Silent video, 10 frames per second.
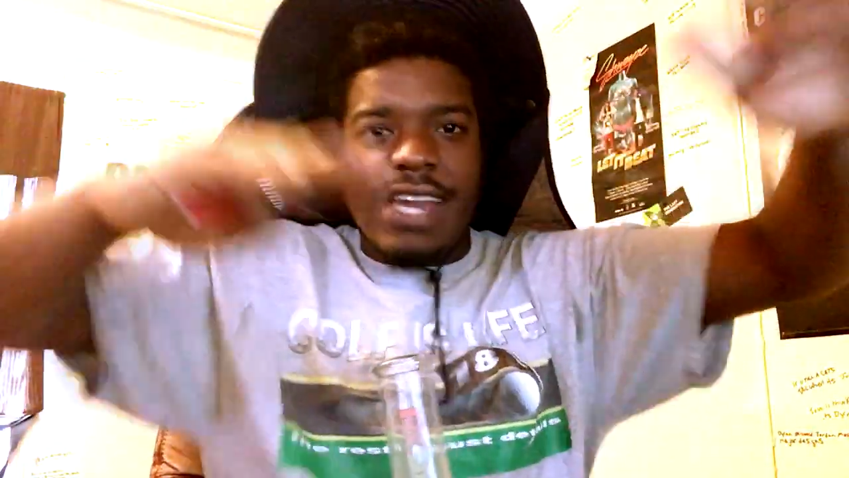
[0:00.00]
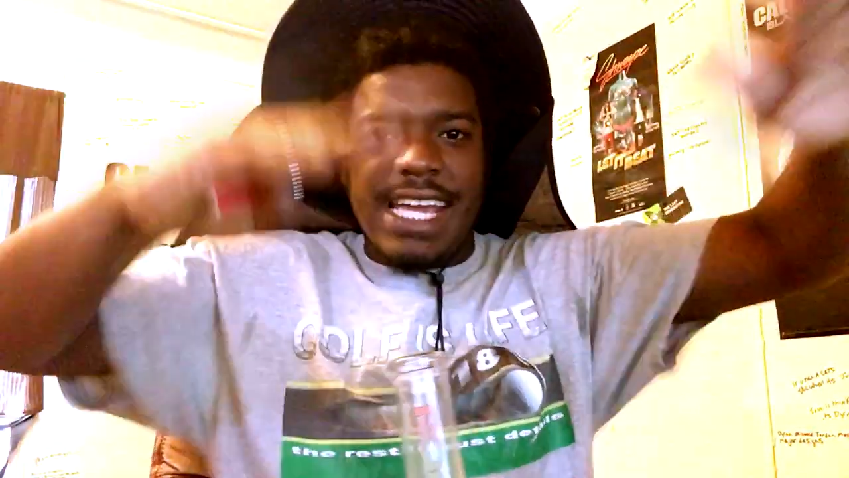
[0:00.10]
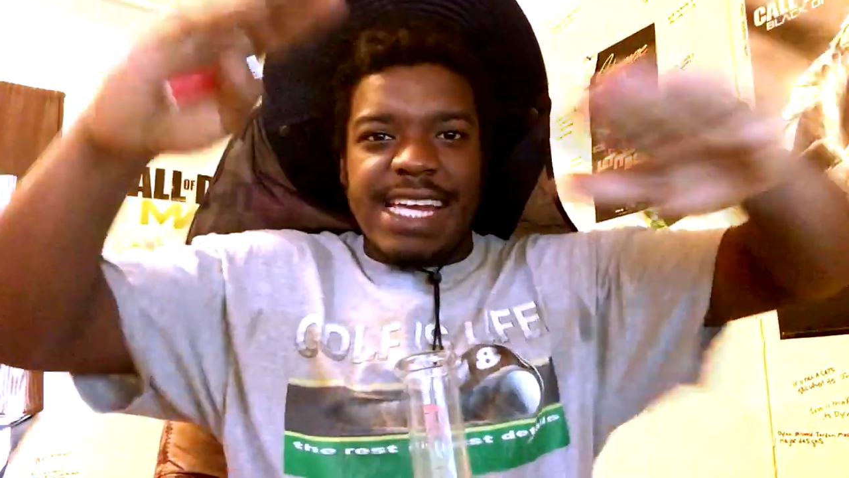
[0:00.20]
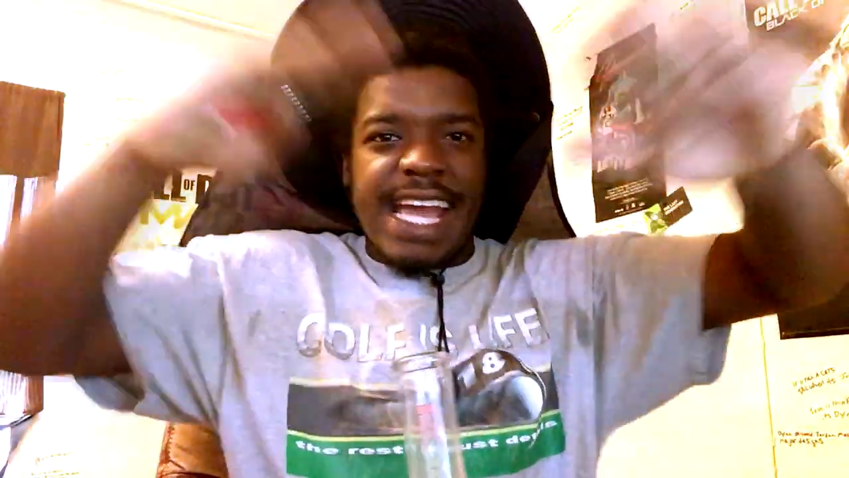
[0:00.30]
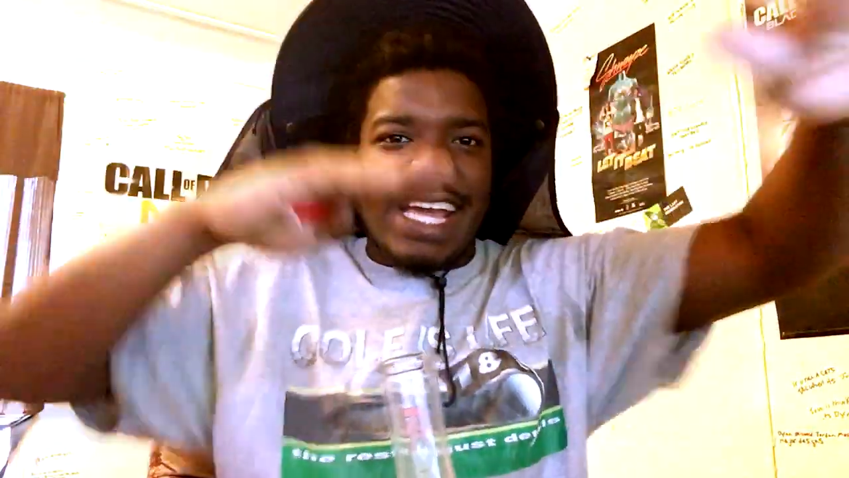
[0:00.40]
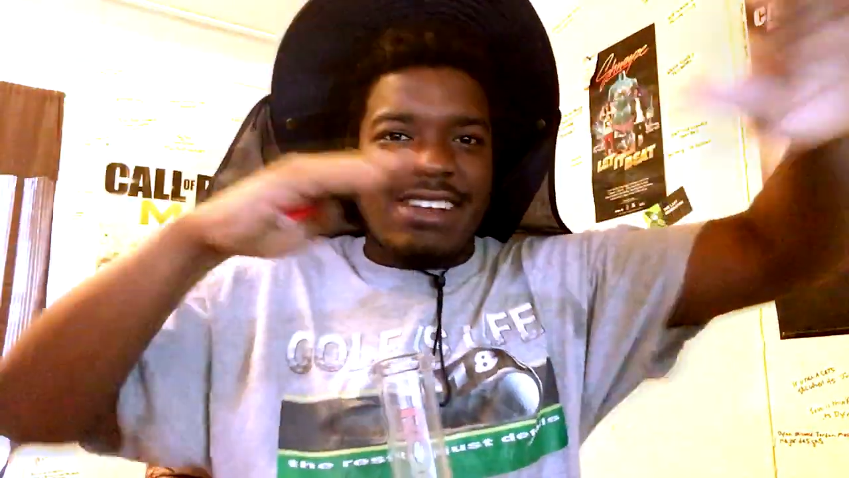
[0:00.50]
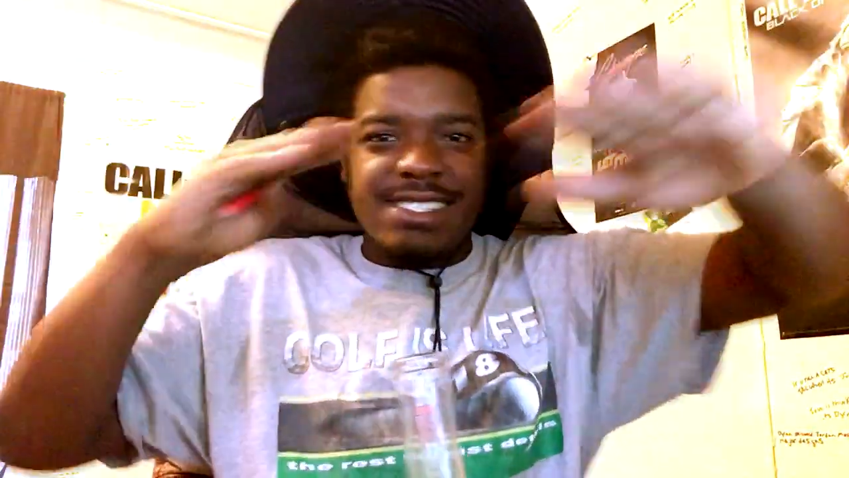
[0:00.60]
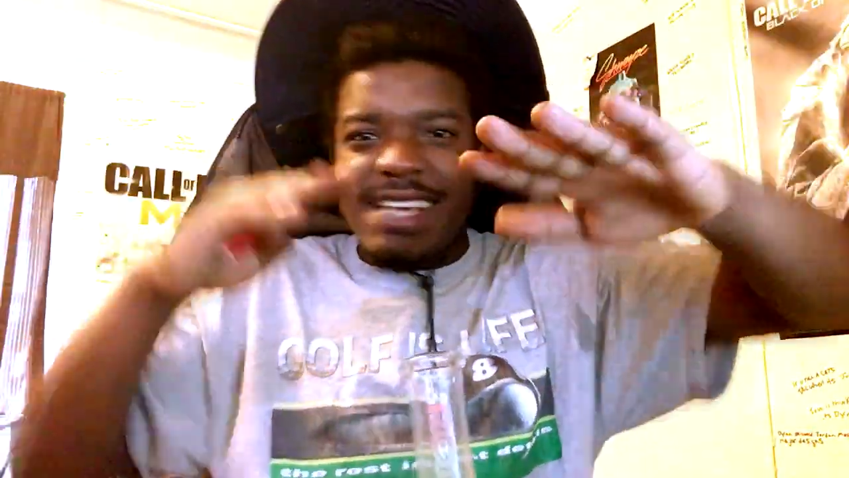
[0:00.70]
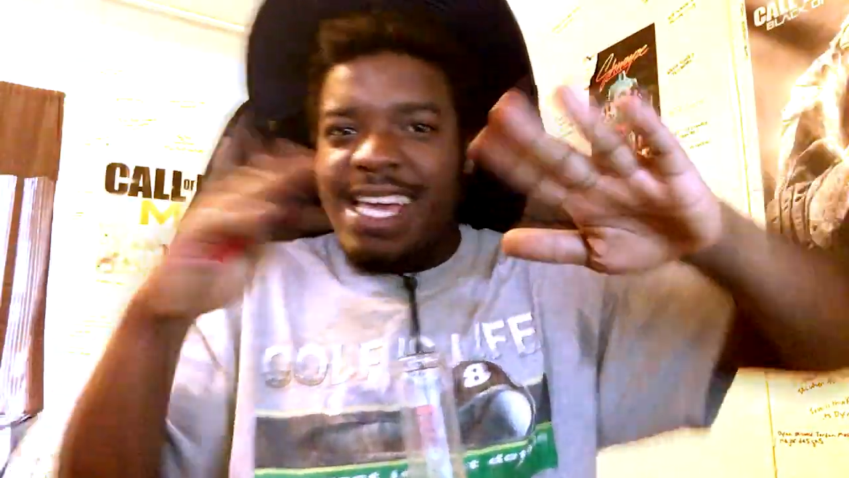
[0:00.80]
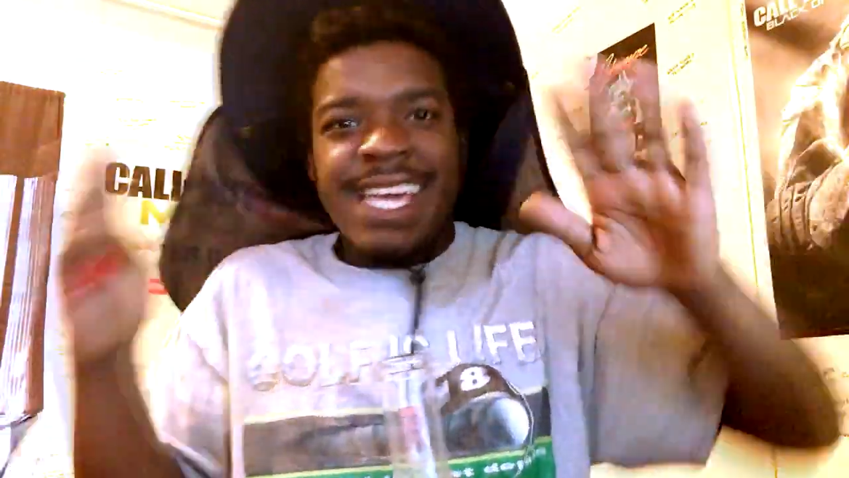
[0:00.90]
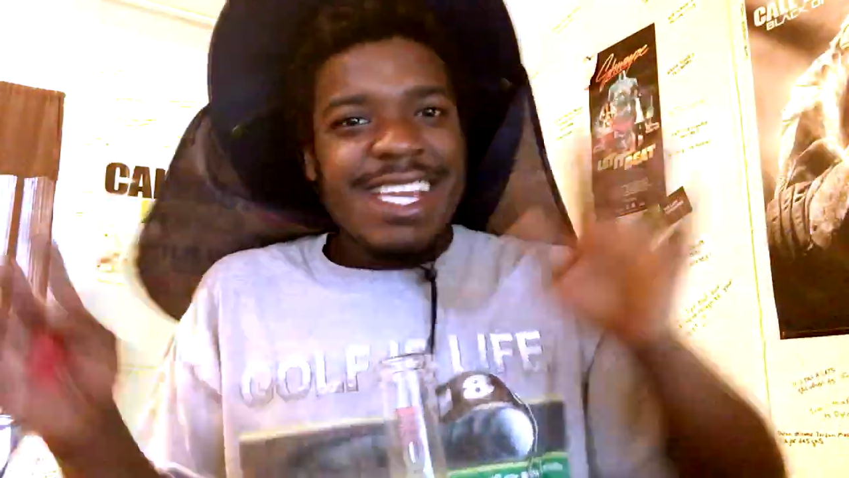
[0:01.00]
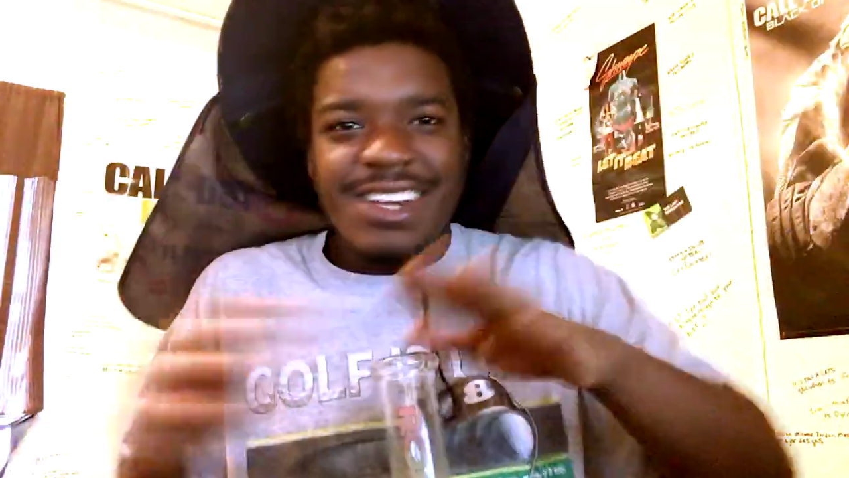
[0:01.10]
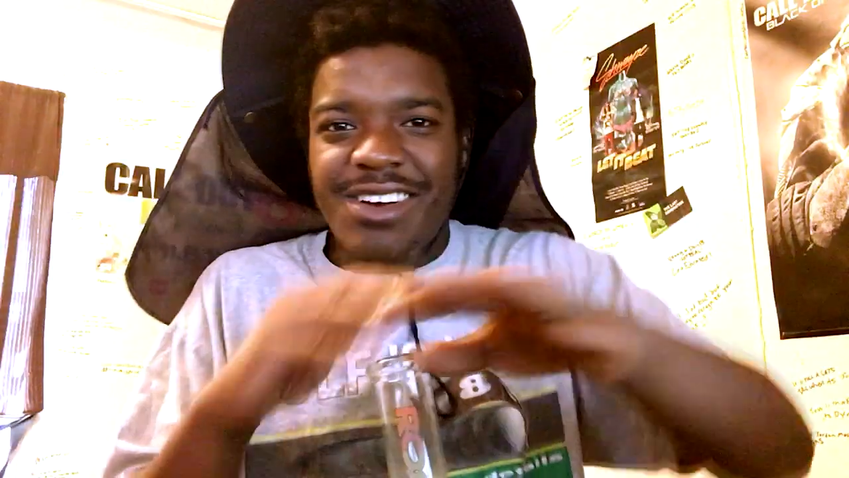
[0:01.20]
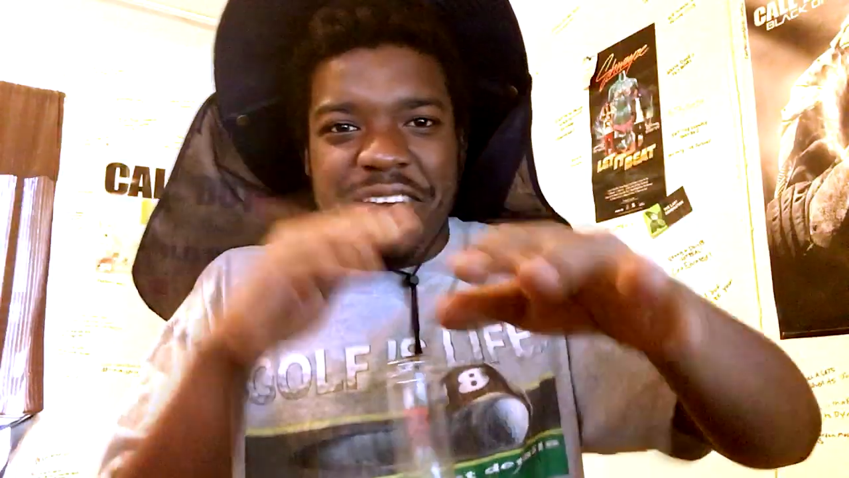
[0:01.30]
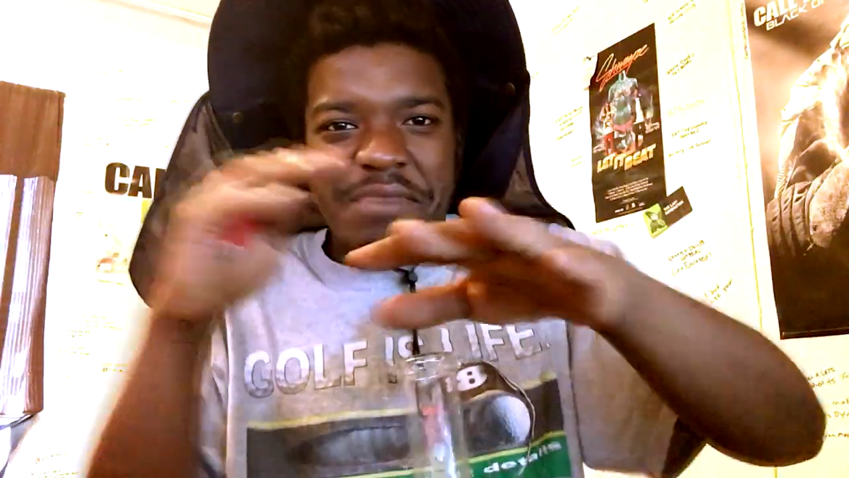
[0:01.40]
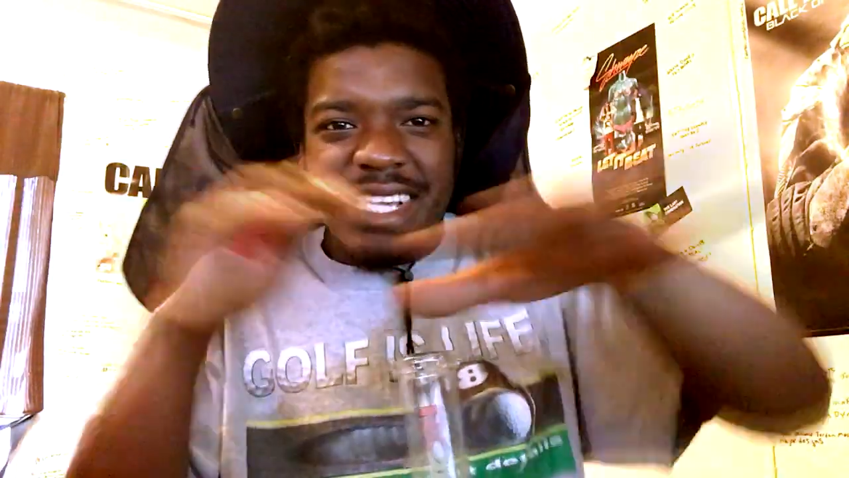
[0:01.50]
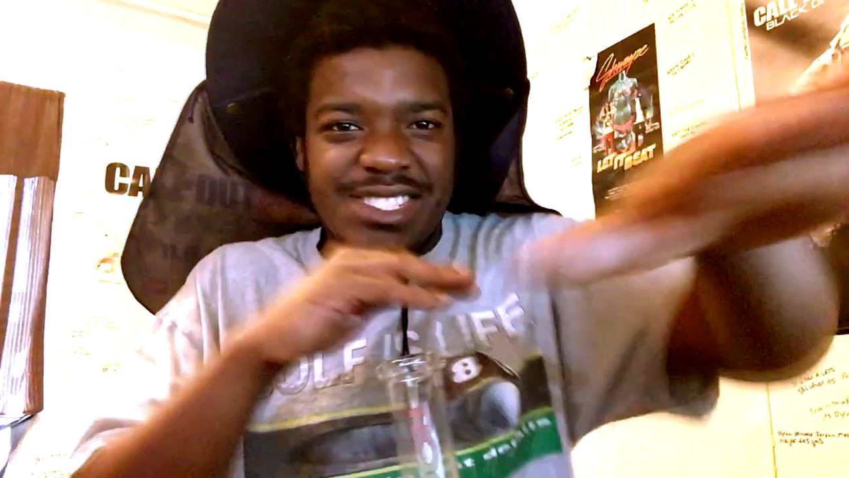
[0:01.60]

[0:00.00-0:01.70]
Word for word: and the haters, are, you know what I mean.